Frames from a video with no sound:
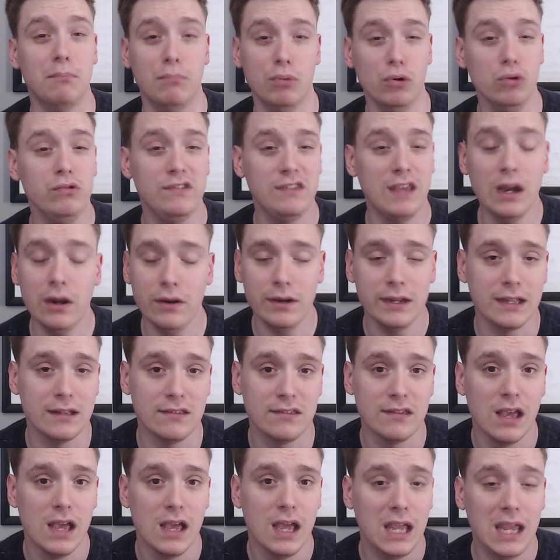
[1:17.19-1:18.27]
Bruce Arians
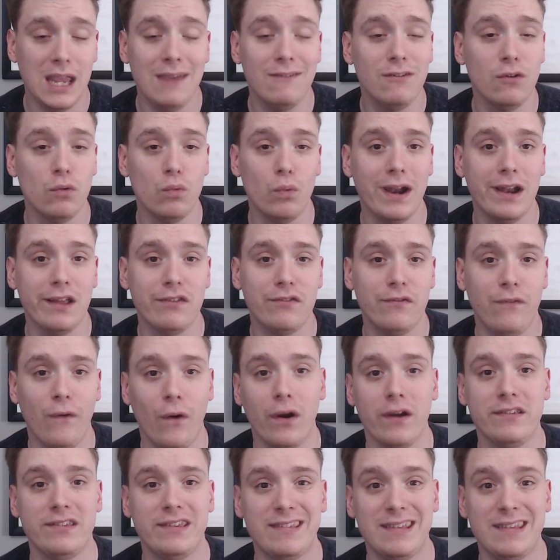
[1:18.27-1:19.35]
even went as far
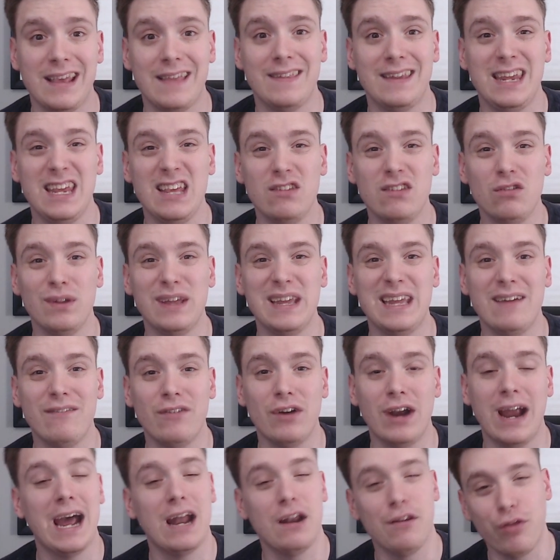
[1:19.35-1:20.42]
as to say that he's only ever
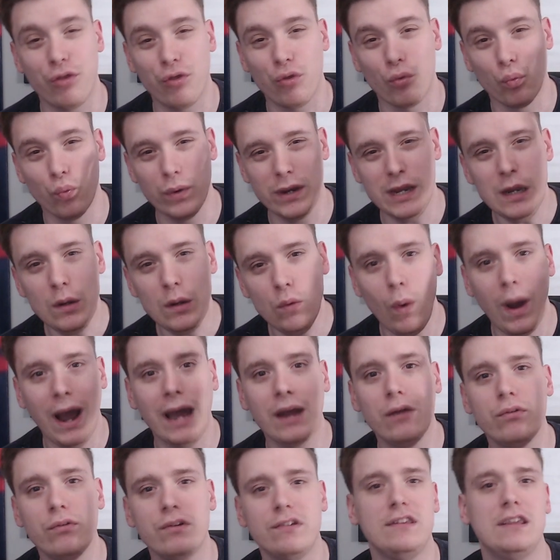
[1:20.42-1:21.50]
had three
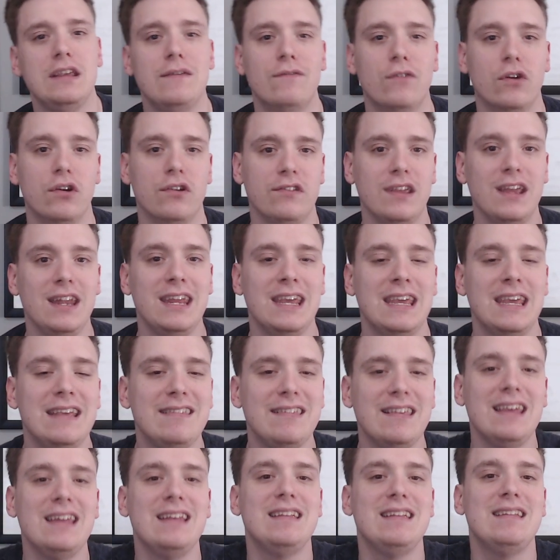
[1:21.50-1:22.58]
wide receivers in his
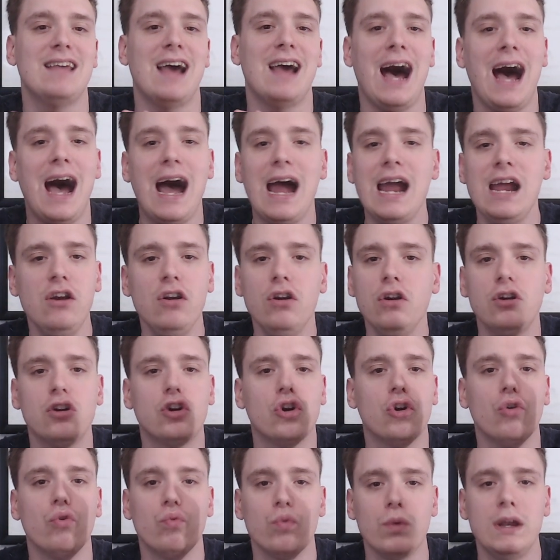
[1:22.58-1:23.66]
entire
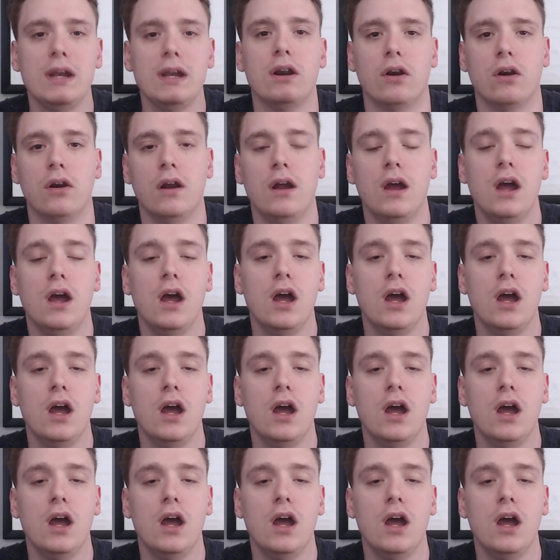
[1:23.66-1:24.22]
career